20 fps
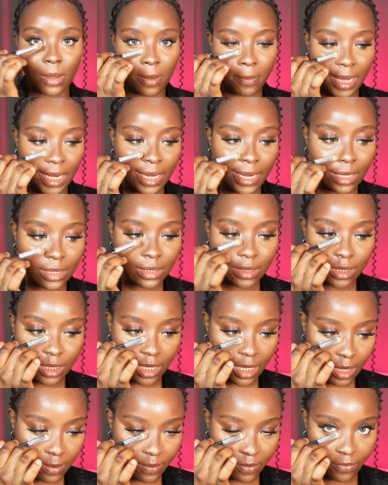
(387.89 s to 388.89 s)
My next
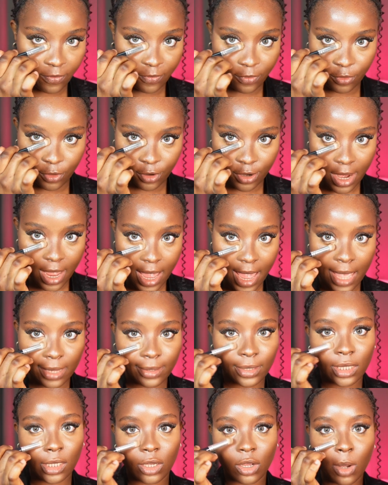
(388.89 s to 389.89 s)
tip for
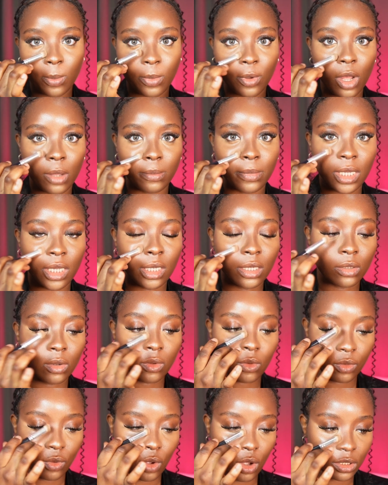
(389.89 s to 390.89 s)
any
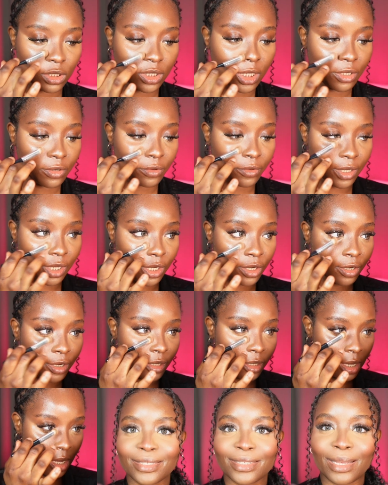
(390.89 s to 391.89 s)
upcoming content creator,